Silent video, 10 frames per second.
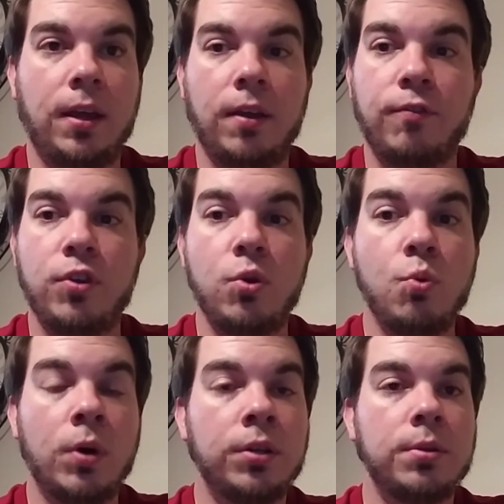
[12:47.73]
If you
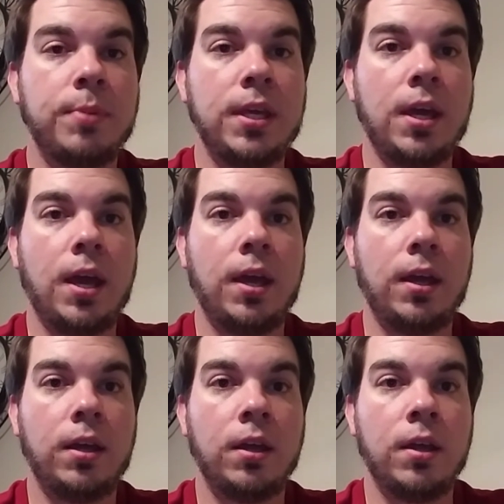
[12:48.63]
want to be
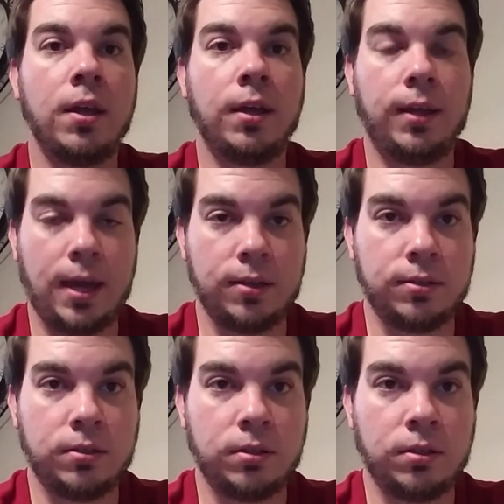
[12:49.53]
a
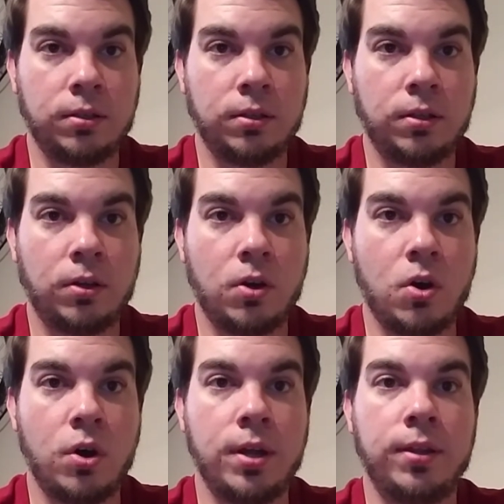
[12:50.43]
guest
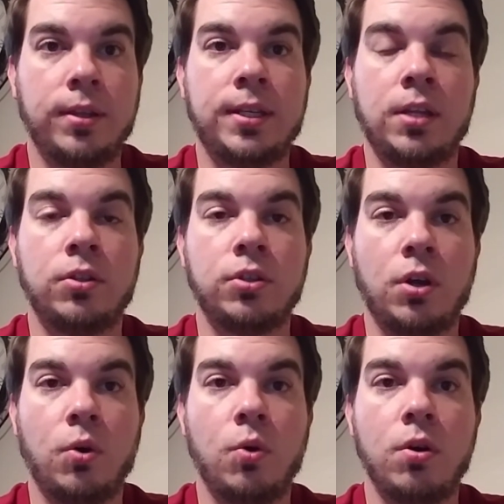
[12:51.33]
on the 10th
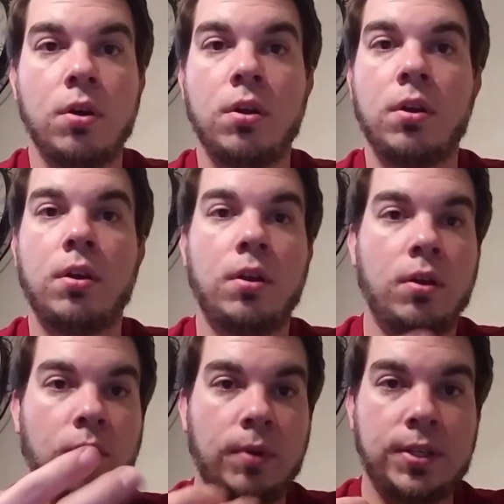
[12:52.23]
show,
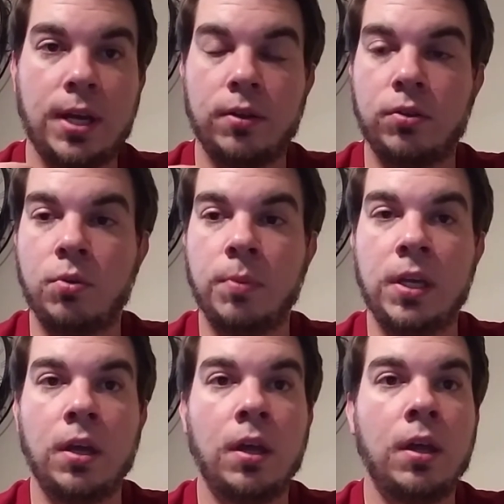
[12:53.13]
reach out to
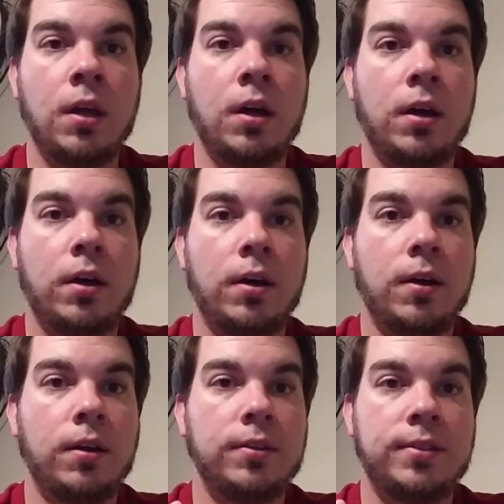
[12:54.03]
me,
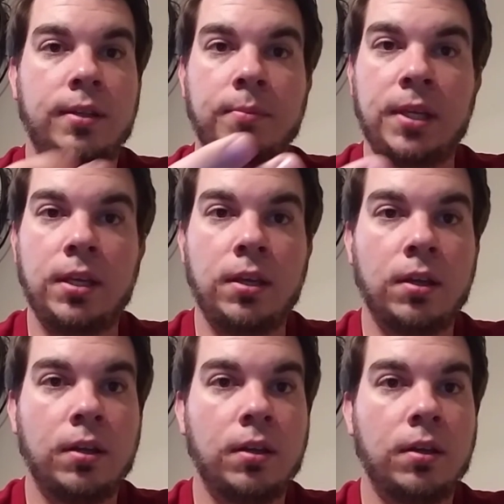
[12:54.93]
send me
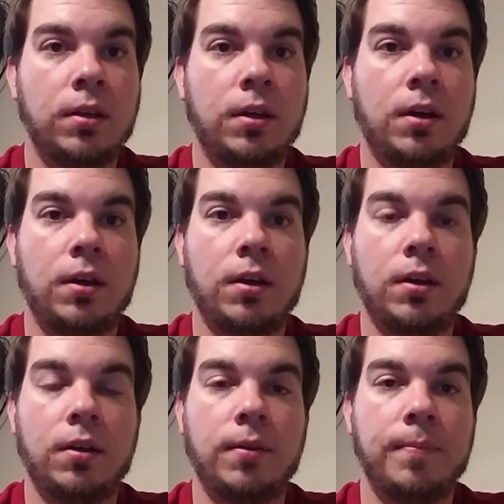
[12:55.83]

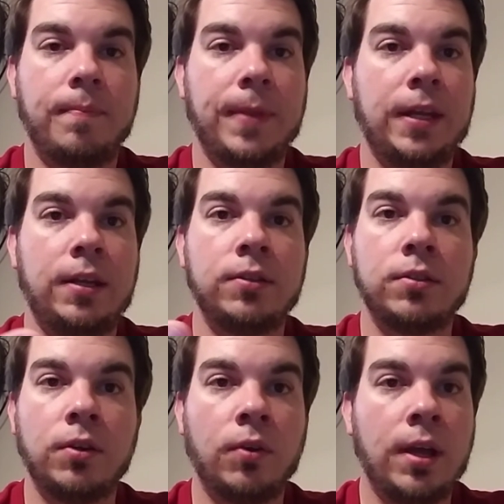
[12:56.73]
an
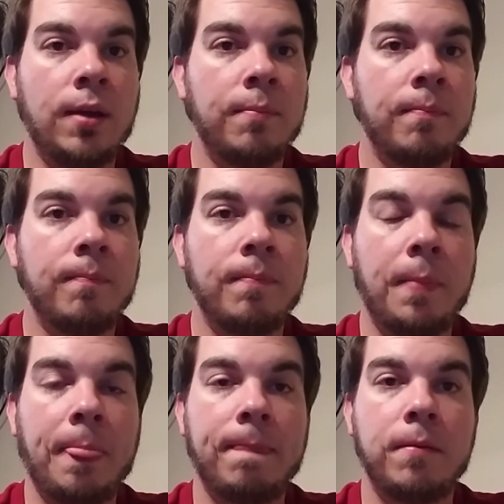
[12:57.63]
Instagram
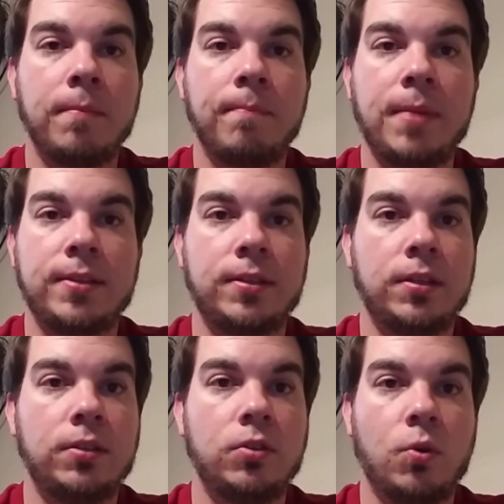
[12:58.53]

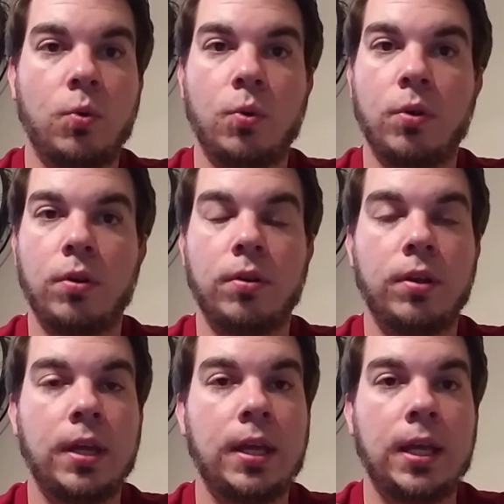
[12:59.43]
message or
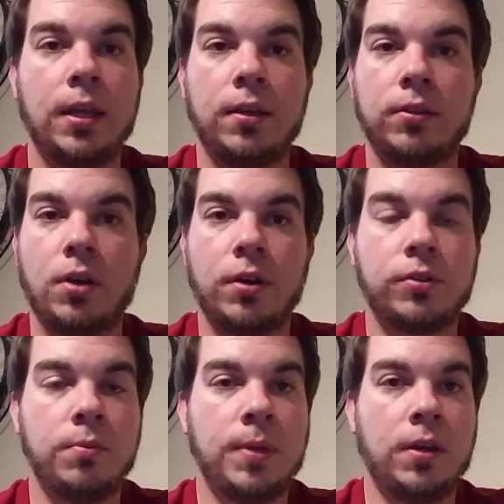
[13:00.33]
talk
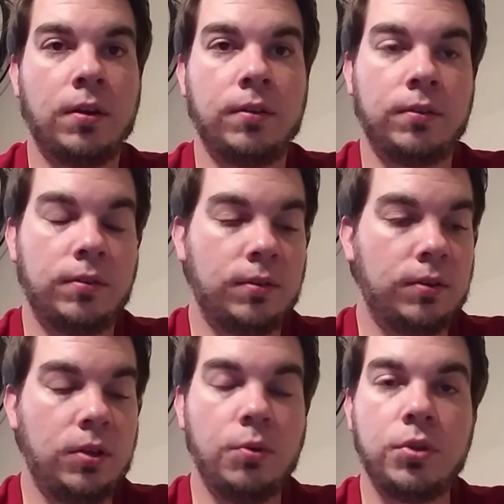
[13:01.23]
to me on
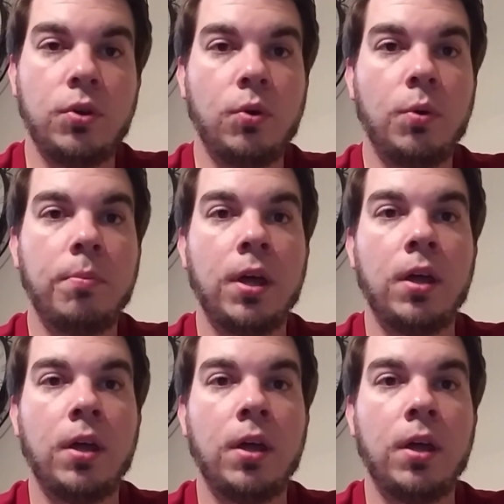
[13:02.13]
YouTube.